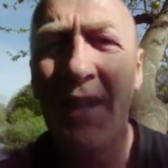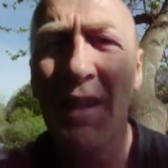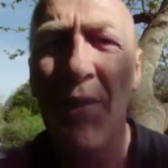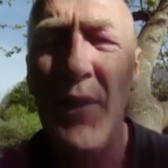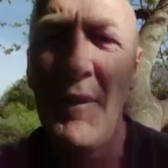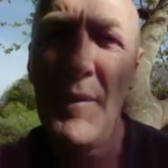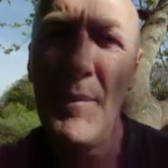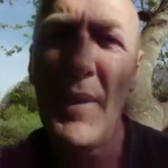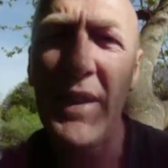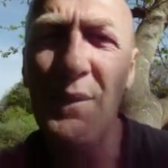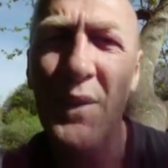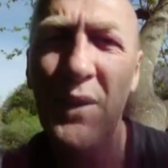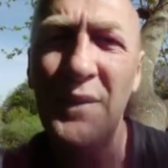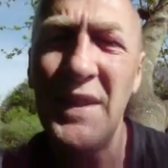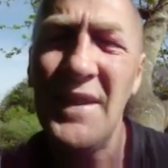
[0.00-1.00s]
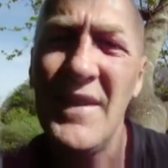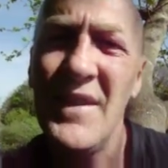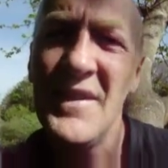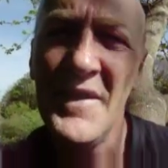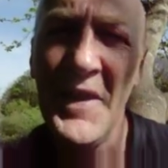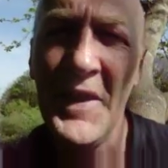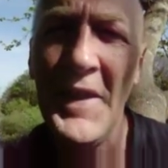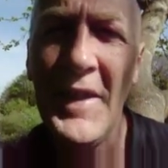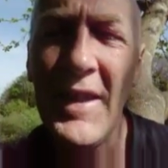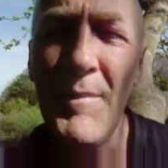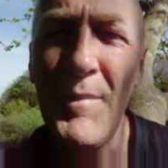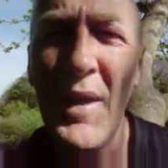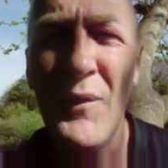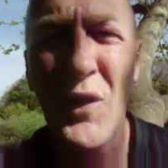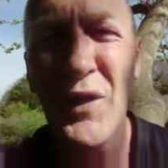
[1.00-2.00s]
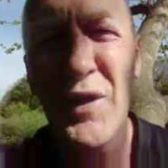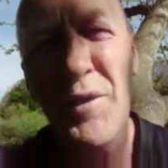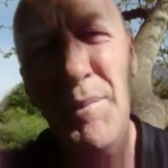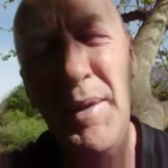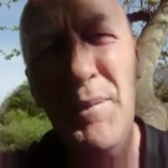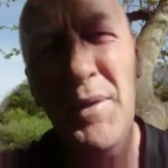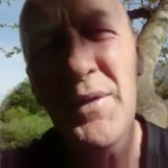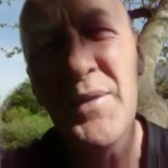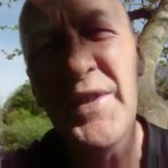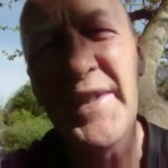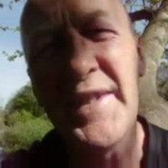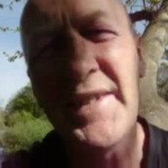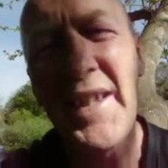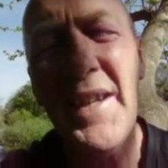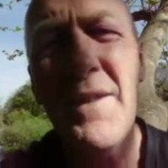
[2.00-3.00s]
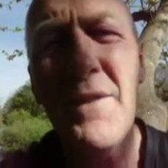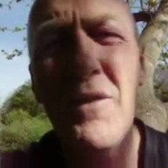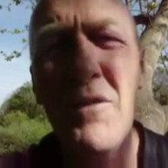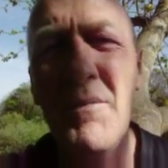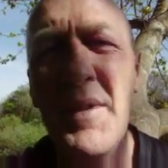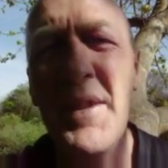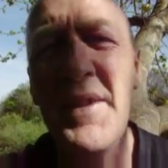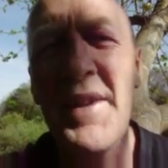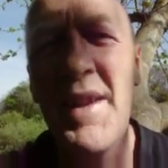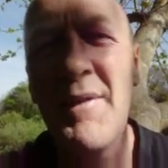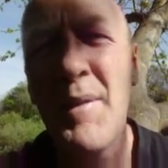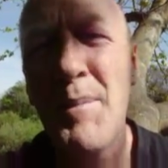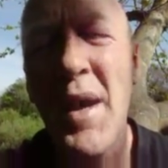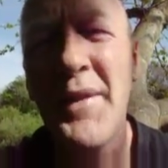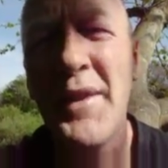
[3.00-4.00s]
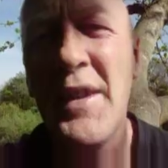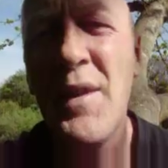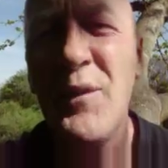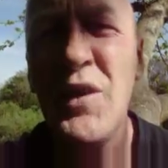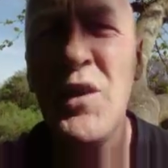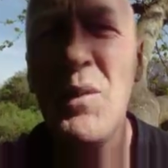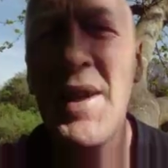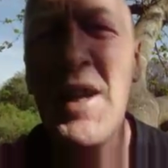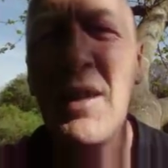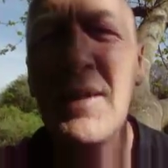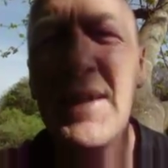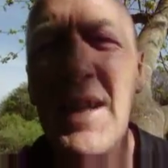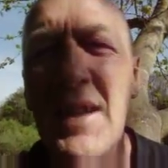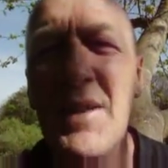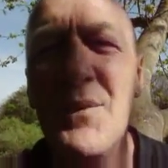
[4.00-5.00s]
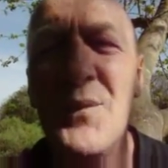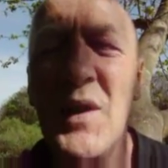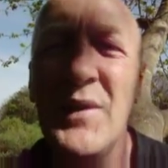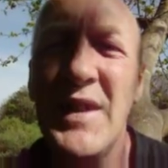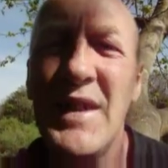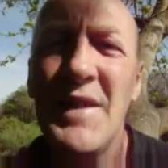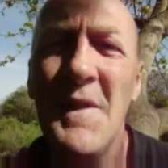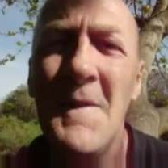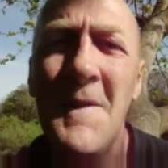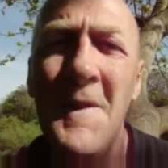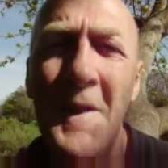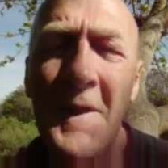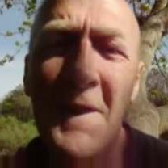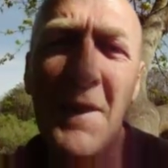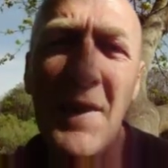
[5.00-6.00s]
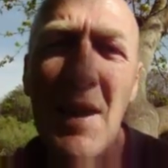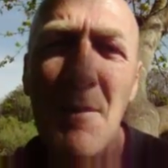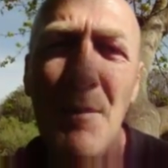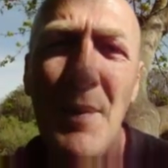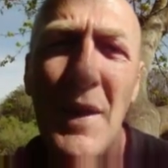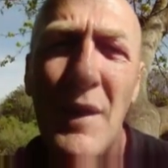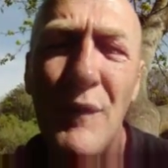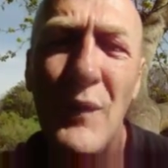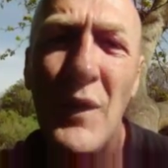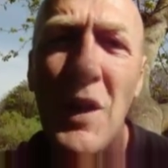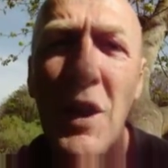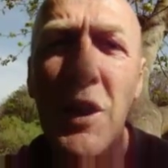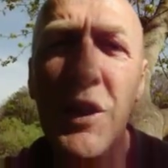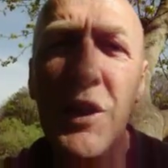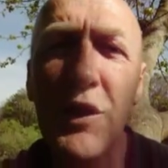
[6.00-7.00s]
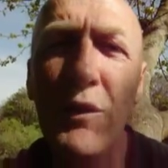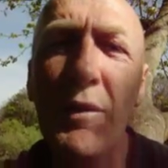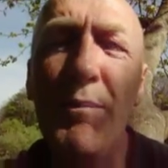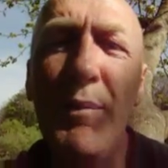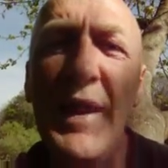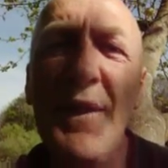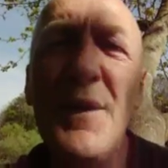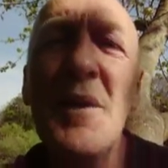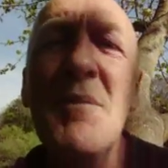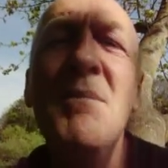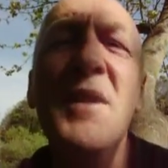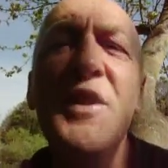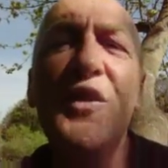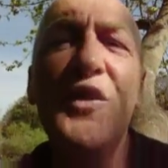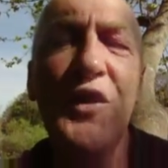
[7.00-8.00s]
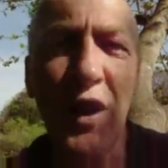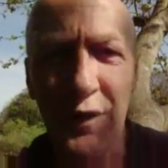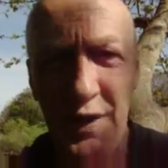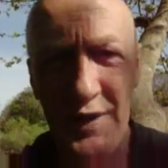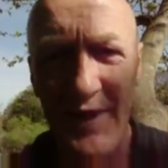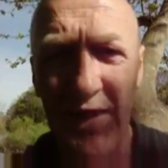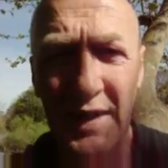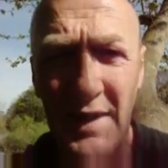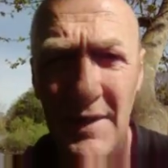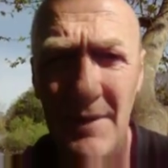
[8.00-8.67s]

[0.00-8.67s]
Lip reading: If everybody voted none of the above, all you people who stay at home and never bother, if you went out there and voted none of the above, you would be the majority.